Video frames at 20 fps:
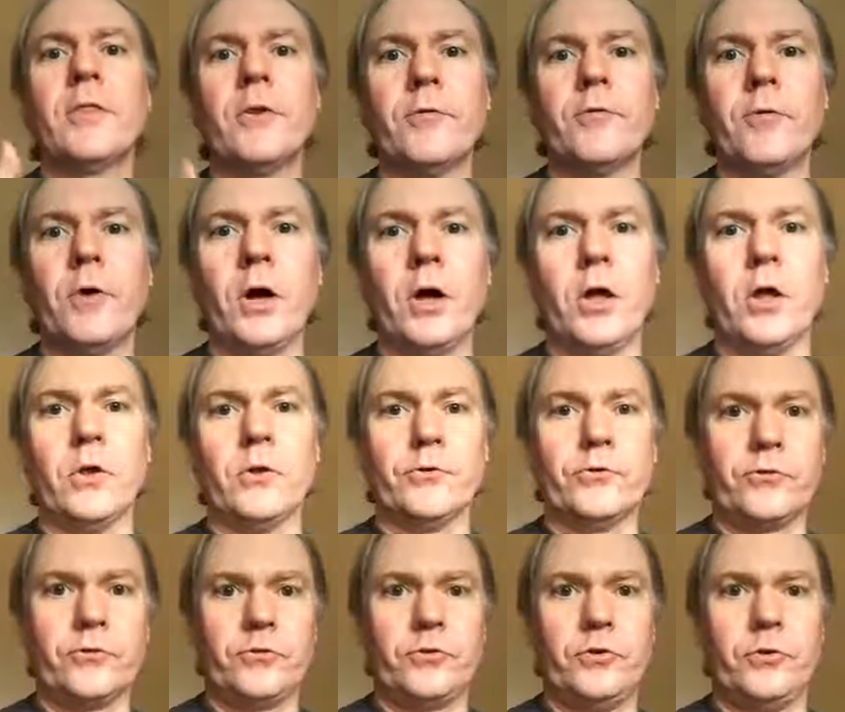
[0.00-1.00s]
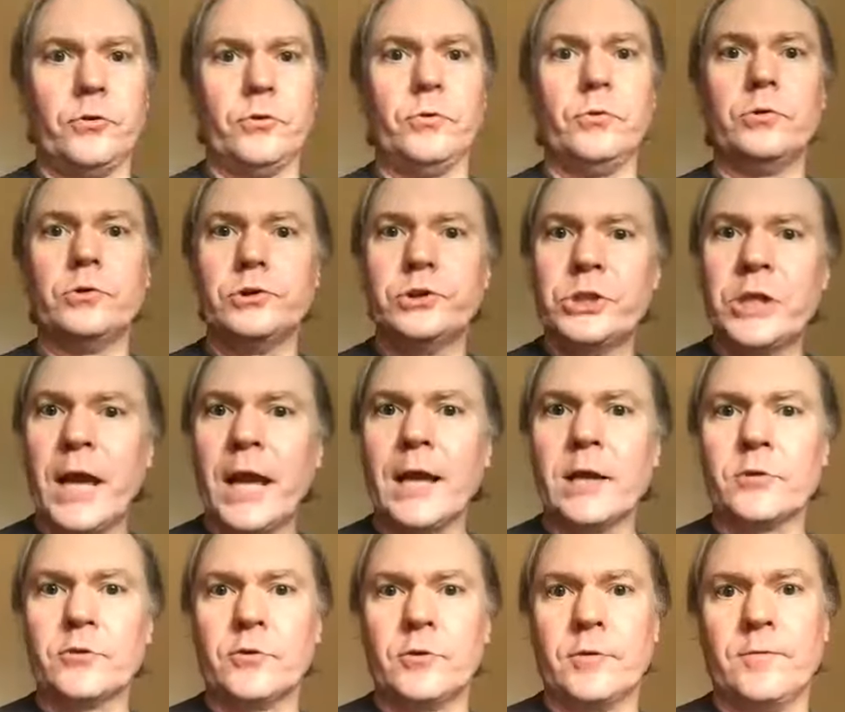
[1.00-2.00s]
the Vols to
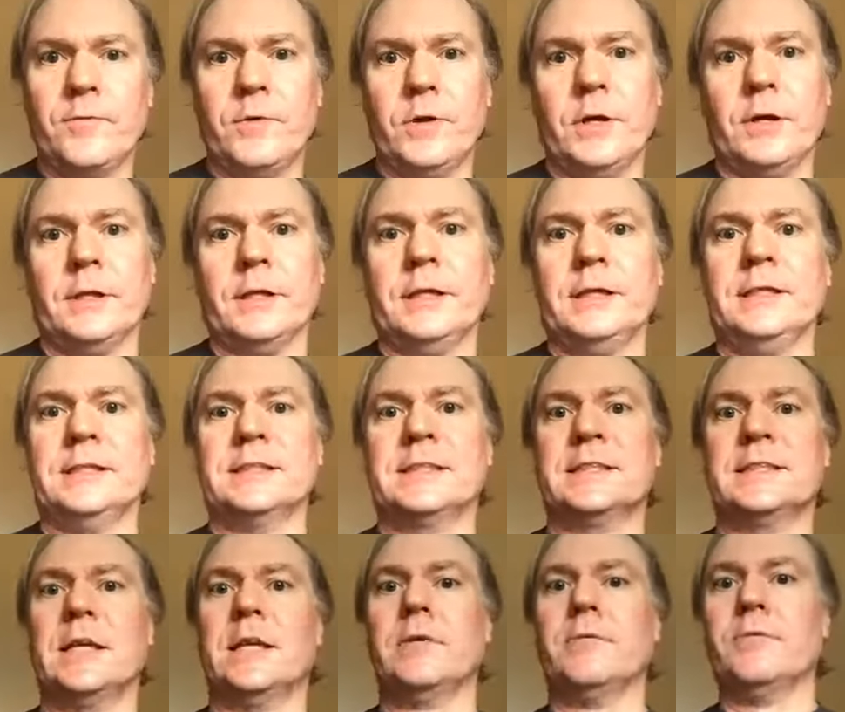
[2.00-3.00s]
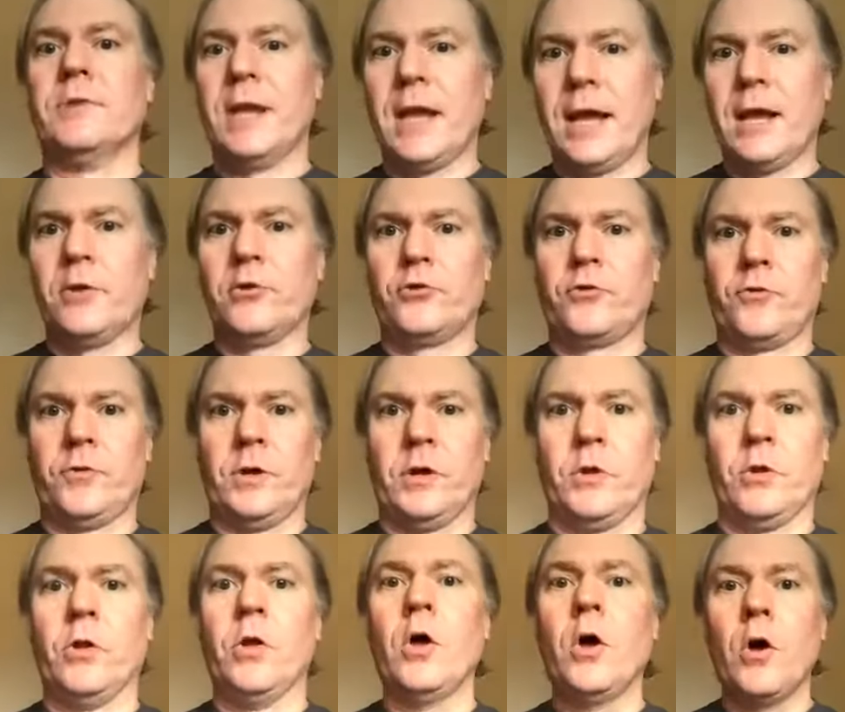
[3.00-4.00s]
Jacksonville instead of
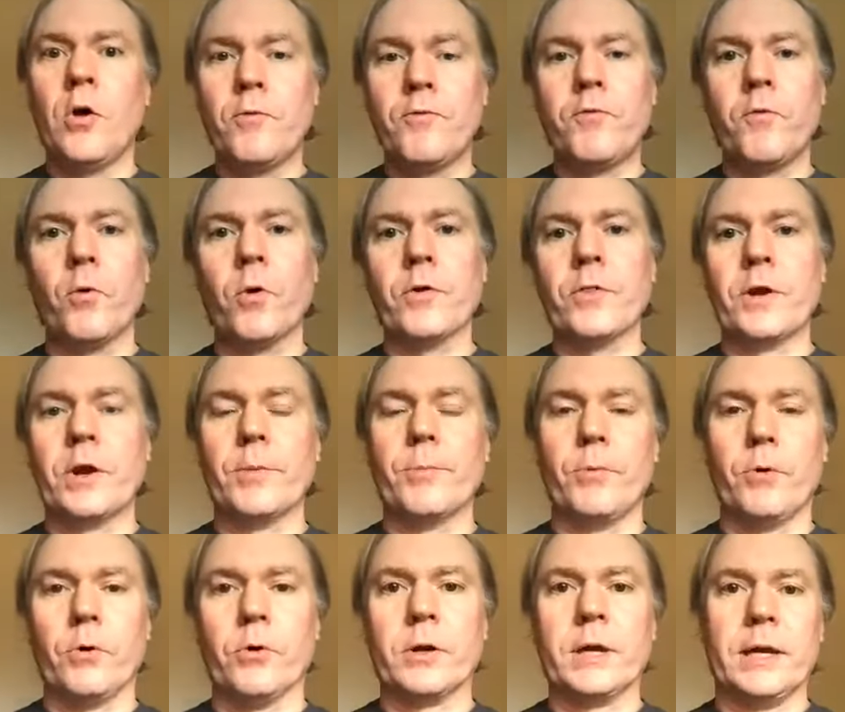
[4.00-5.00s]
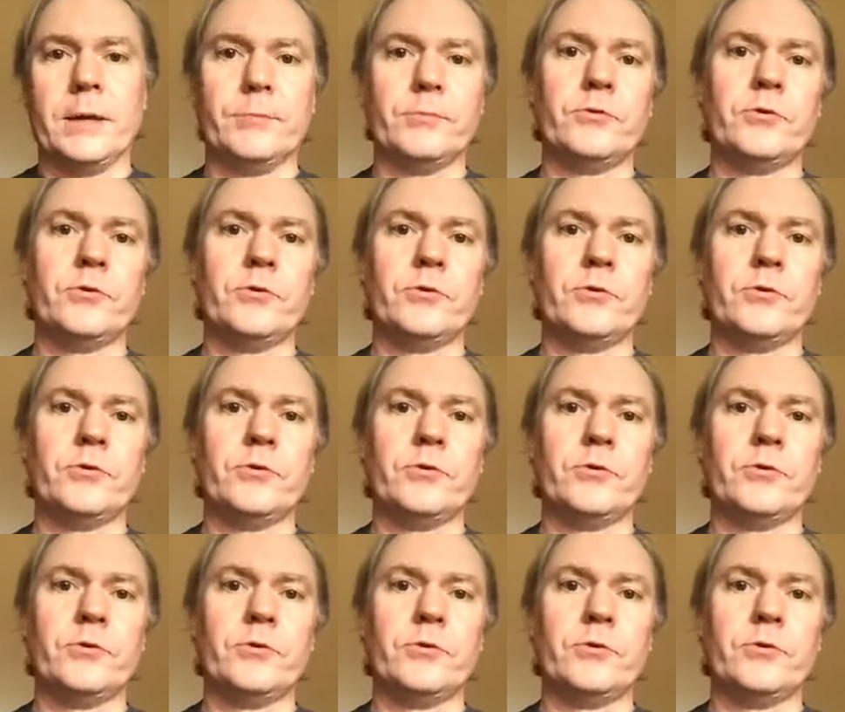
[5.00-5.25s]
Nashville, for their bowl game.